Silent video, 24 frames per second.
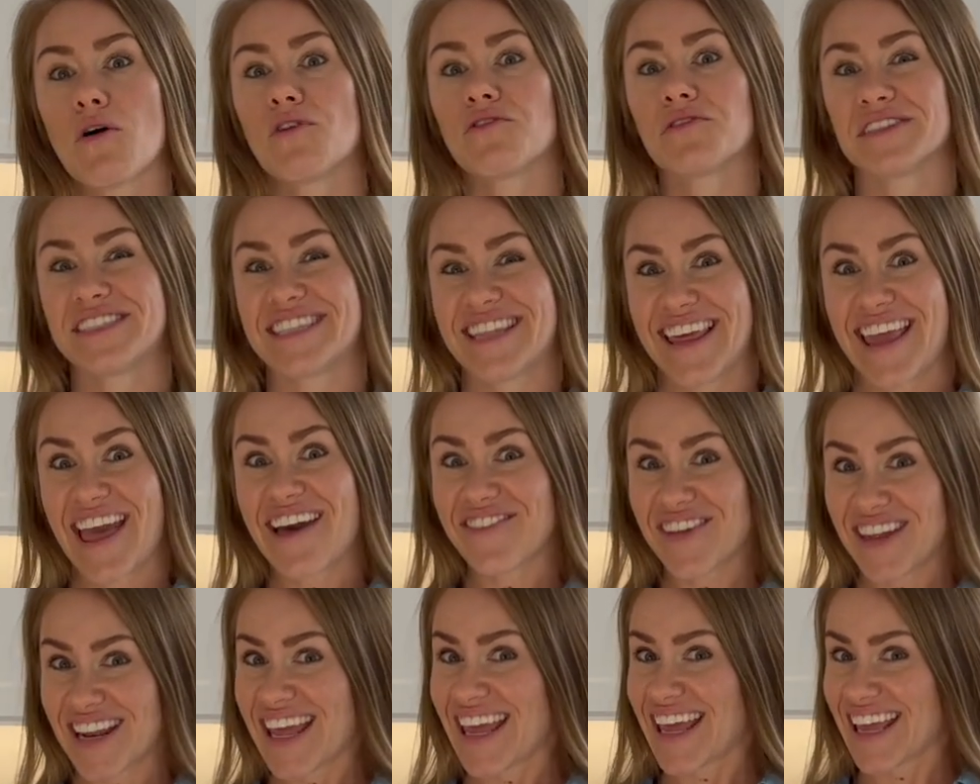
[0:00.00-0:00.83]
over to the
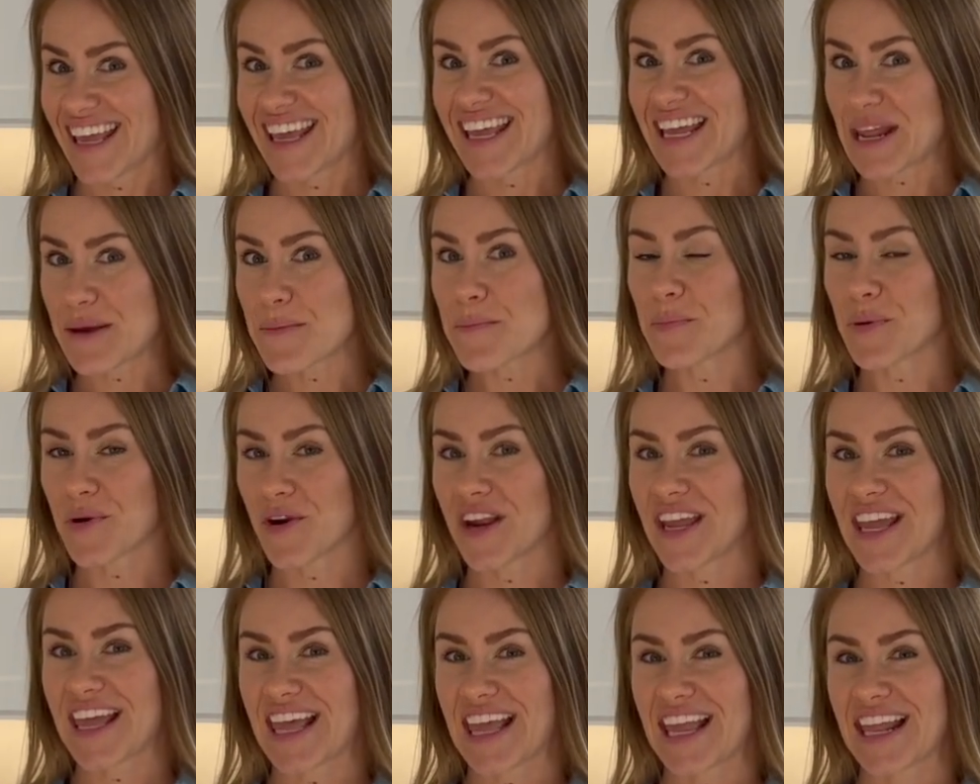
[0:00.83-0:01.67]
oven and get it
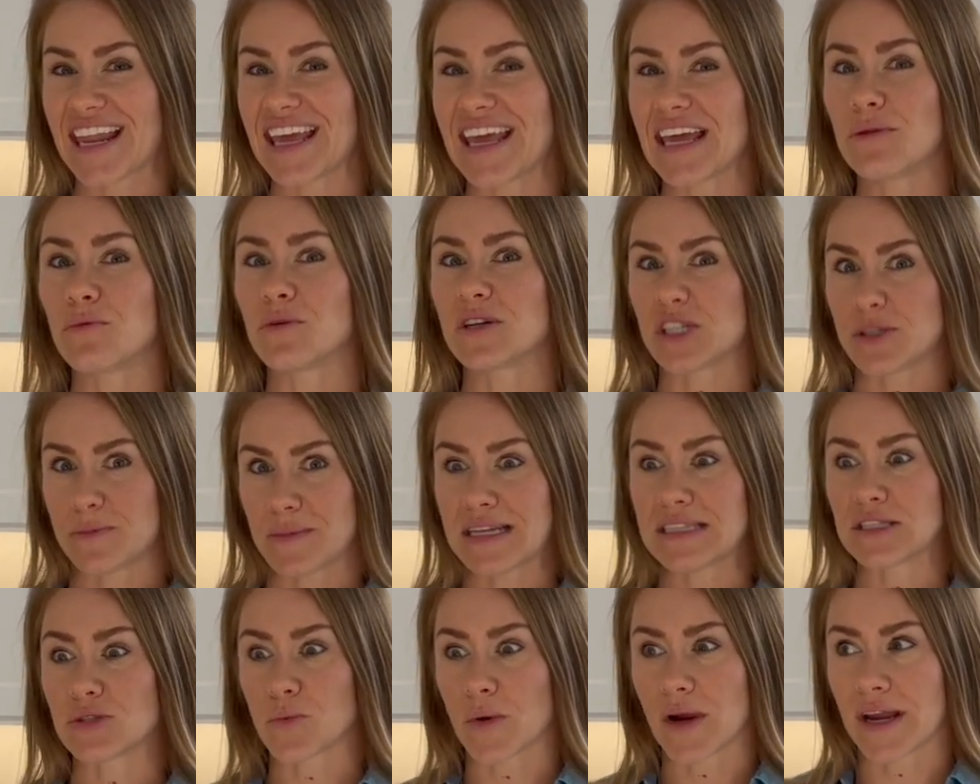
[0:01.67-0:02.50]
preheated, which
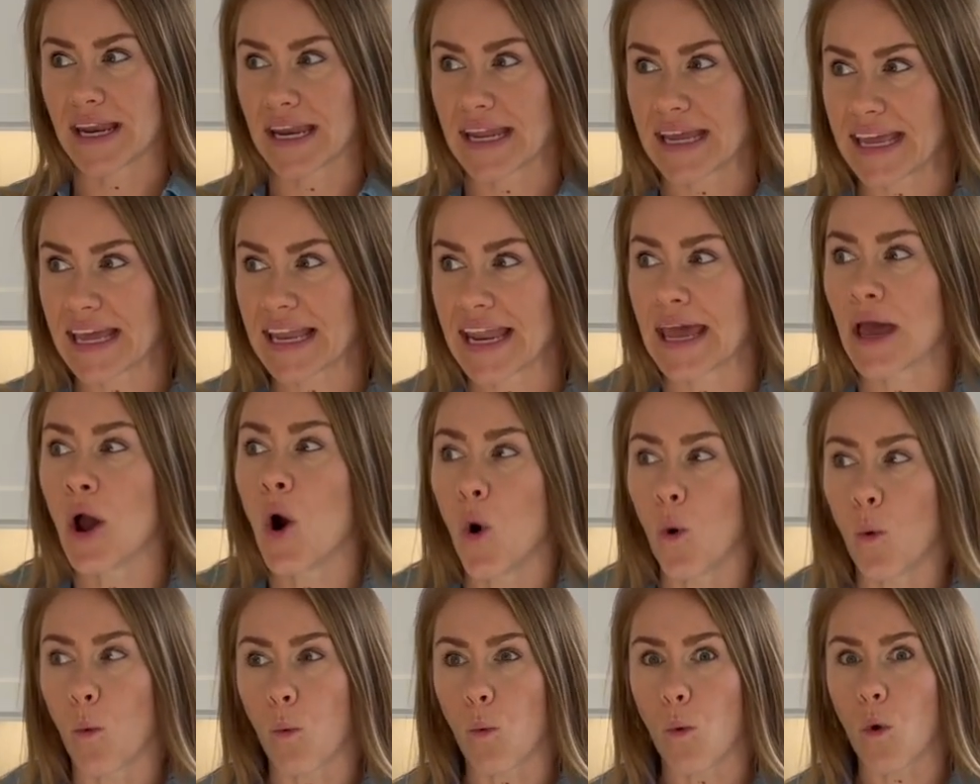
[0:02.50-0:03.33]
means we're gonna get it
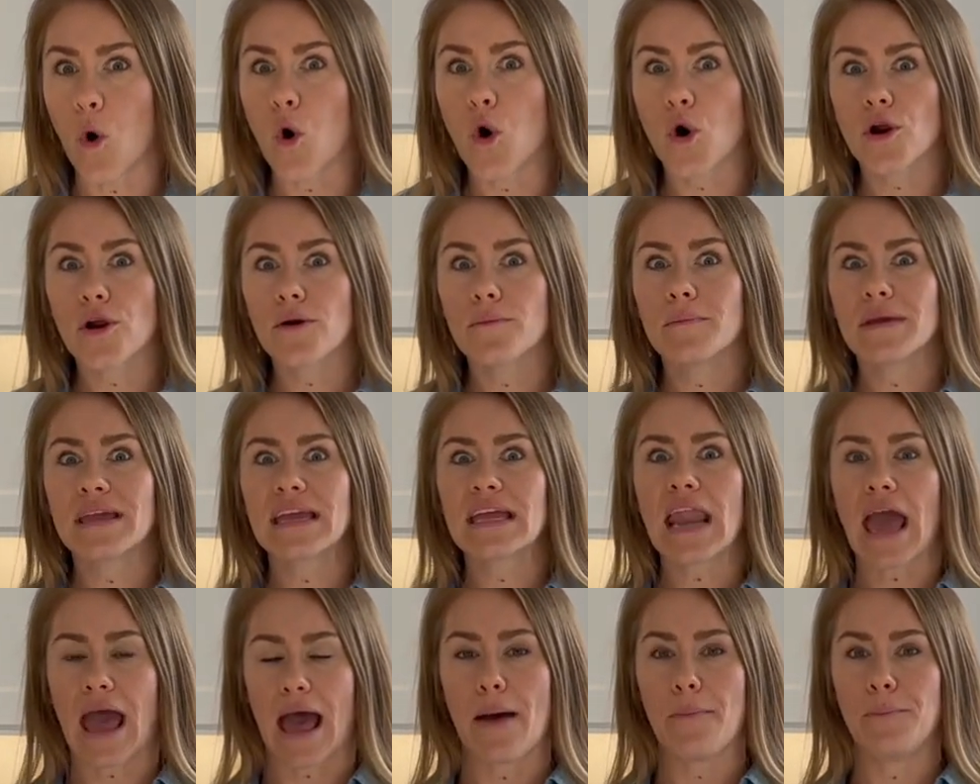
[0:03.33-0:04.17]

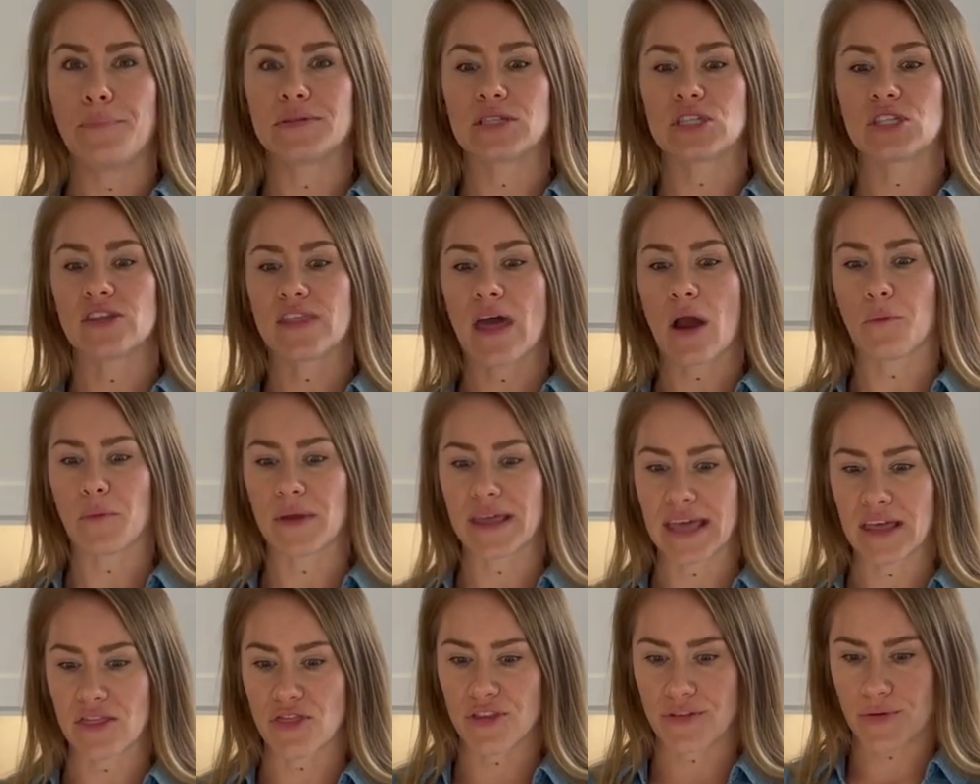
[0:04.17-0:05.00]
warming up so that we
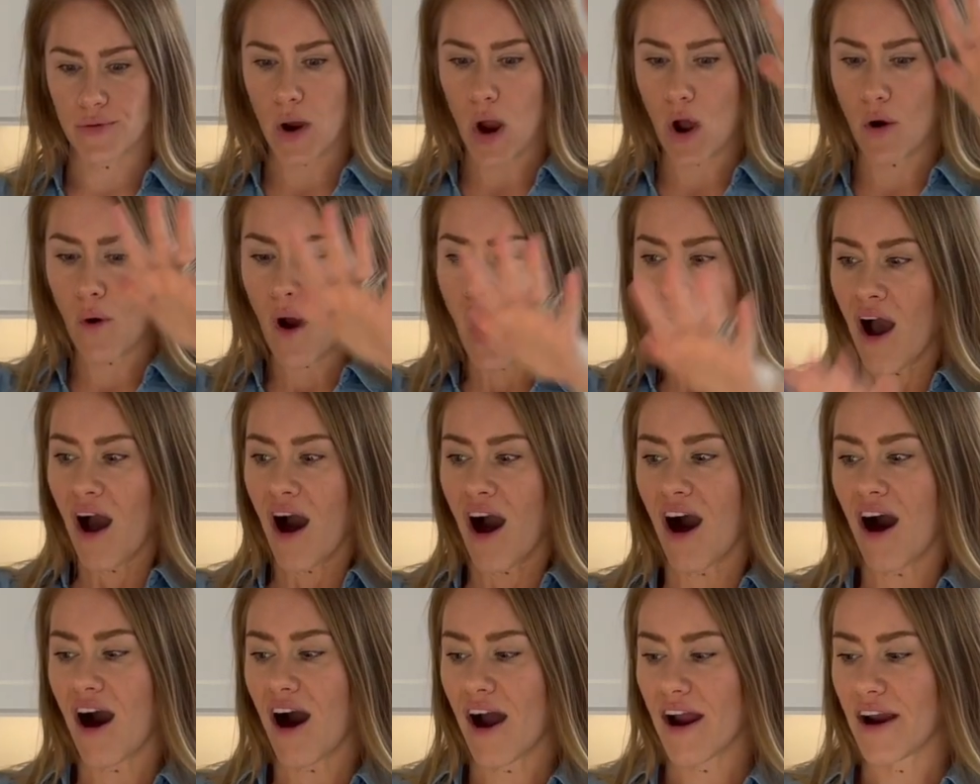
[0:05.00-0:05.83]
can throw
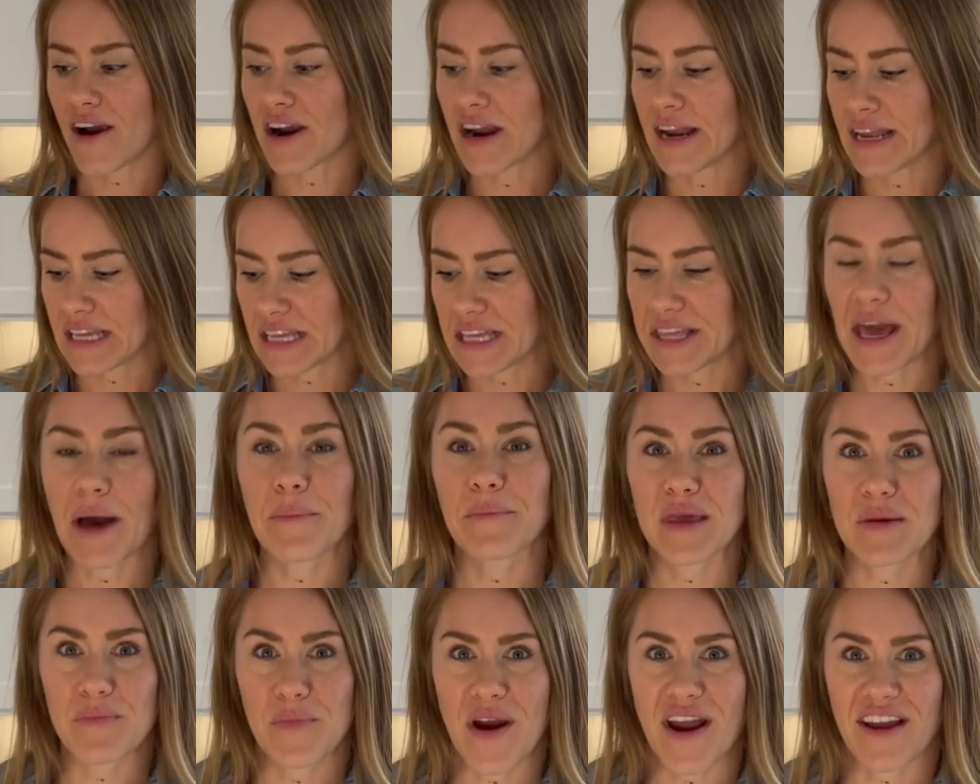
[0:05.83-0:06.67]
our
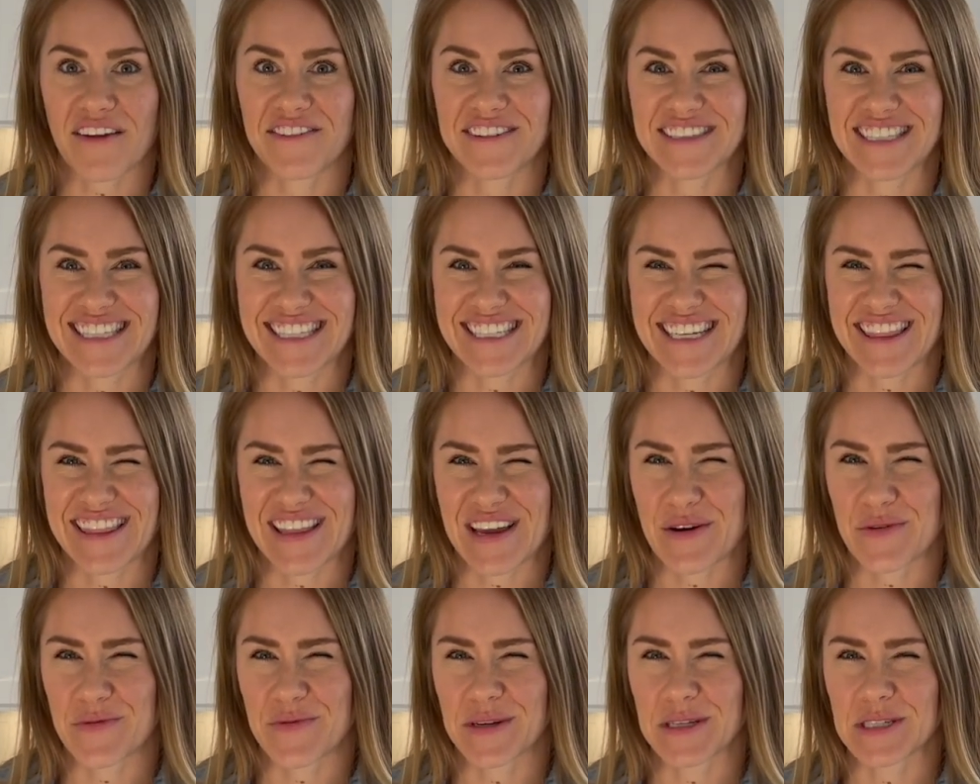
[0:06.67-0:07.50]
yummy breakfast in
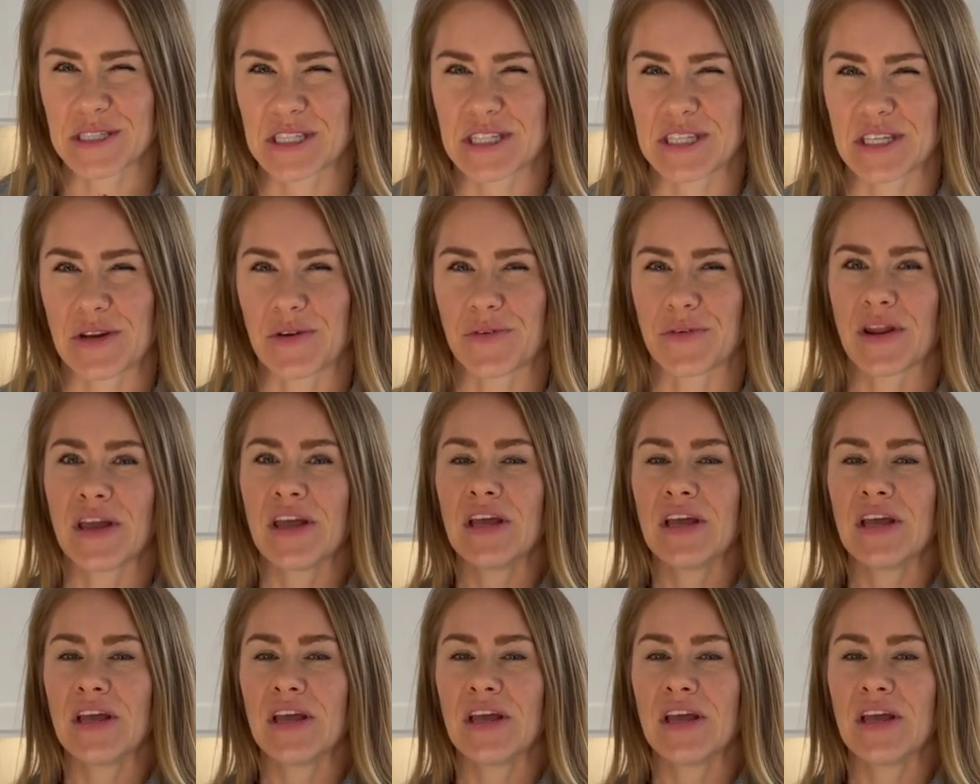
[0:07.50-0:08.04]
there real soon.